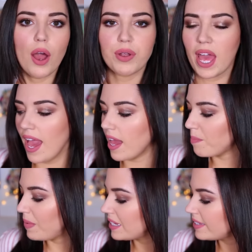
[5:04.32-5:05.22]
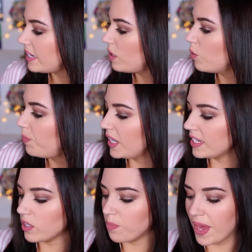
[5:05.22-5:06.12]
okay, mixing it up a
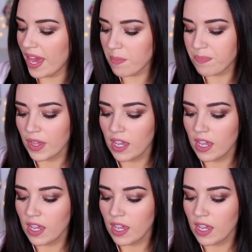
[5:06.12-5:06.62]
little bit.